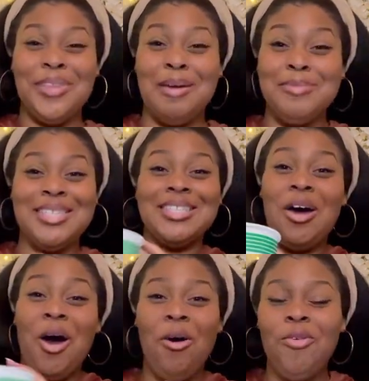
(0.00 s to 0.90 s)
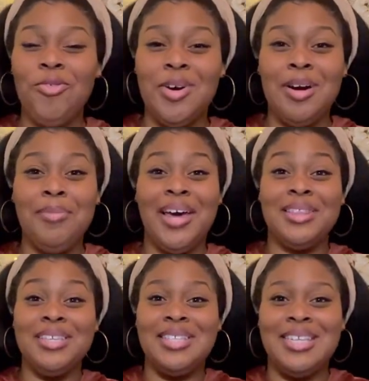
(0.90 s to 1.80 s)
I'm just over it. I'm like,
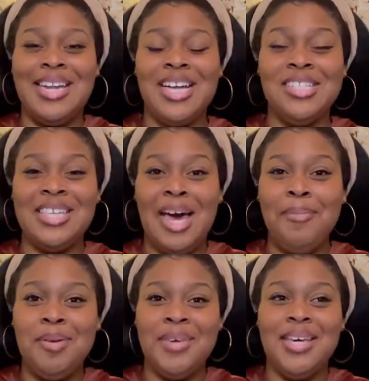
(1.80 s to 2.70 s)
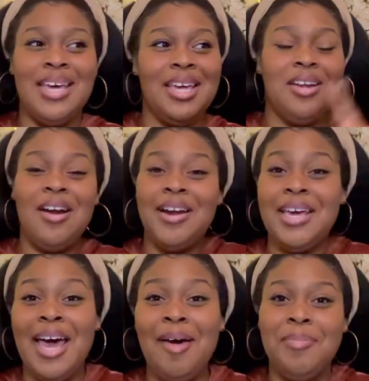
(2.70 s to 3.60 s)
this did not just happen to me again. It already
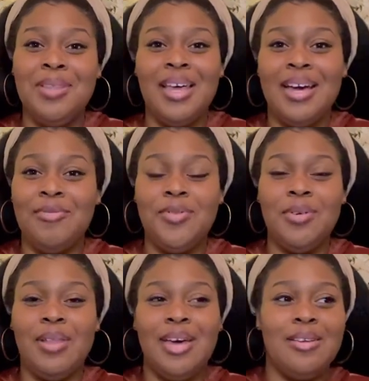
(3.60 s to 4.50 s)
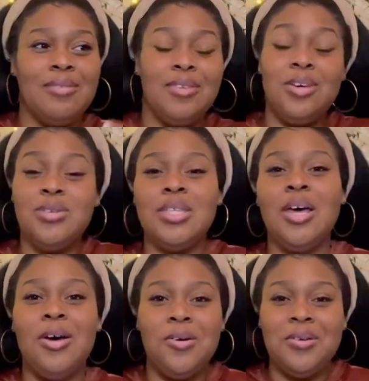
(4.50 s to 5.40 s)
happened like a few, like years
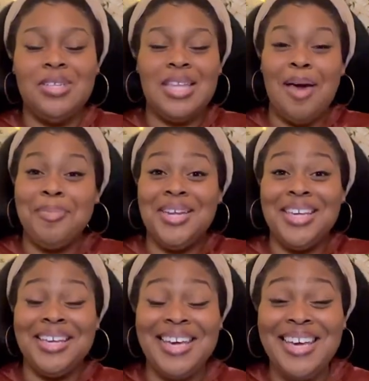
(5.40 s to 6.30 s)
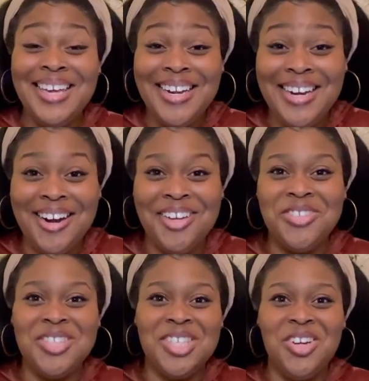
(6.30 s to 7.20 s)
ago and it's happening again. Are
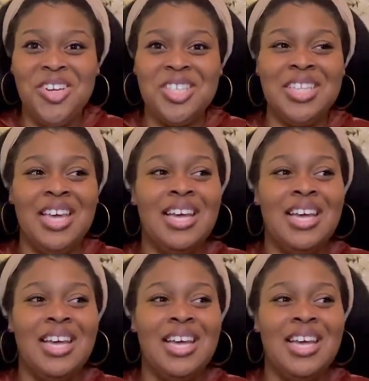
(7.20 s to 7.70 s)
you serious?